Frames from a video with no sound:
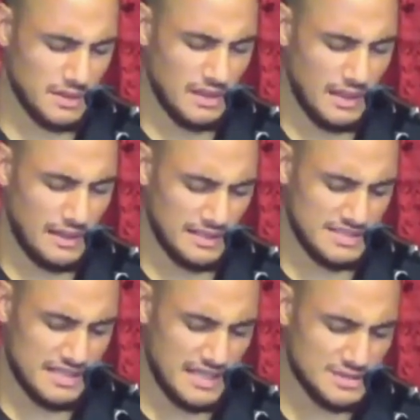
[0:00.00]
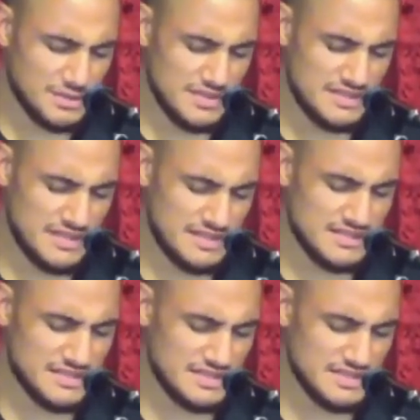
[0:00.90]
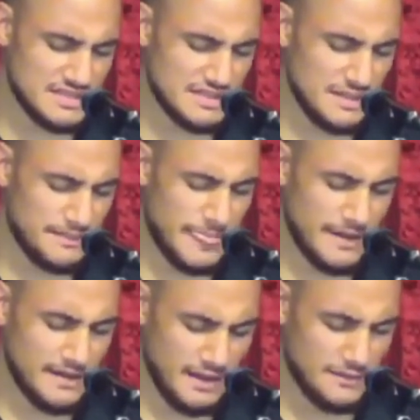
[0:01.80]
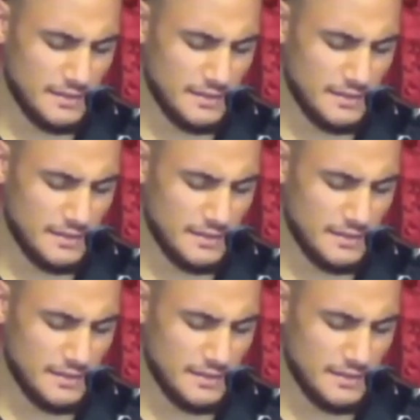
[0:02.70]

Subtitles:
I just ask all these things in Jesus' name. Amen.